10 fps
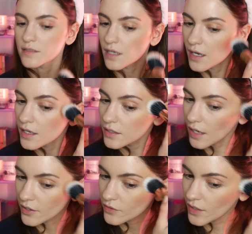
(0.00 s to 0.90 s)
not,
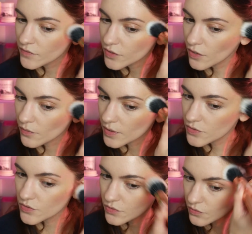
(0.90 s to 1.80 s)
I don't have to go in
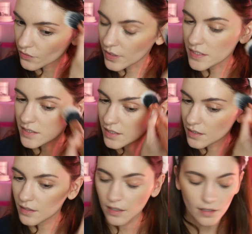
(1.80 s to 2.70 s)
too
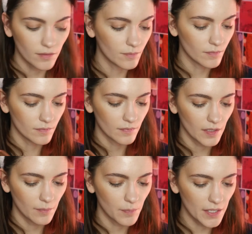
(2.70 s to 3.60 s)
crazy.
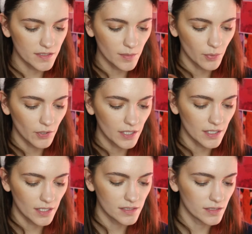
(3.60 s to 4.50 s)
It picks up pretty
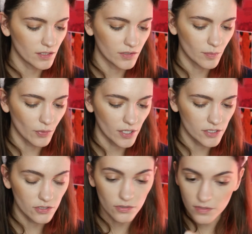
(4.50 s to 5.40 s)
nicely on the
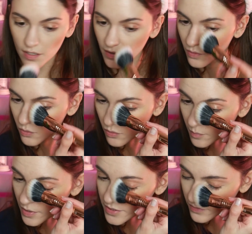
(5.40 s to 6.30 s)
brush. There's not like a whole
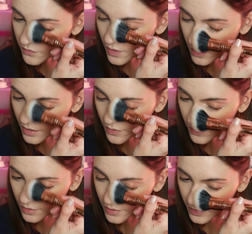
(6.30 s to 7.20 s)
bunch of fallout or
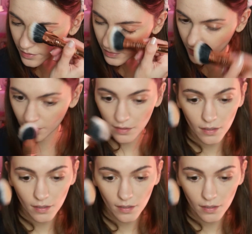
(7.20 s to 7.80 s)
anything.